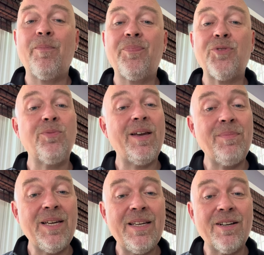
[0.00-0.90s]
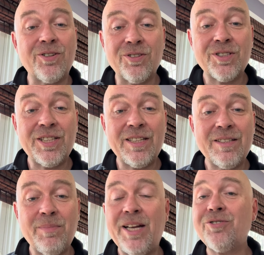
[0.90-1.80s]
You may be a
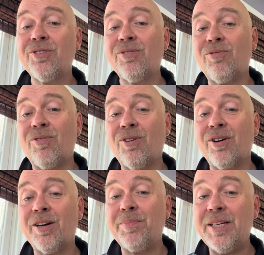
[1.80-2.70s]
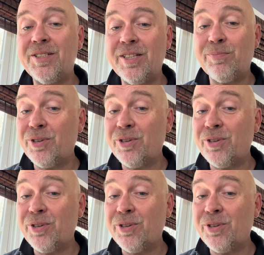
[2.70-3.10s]
nursing major, or a PT,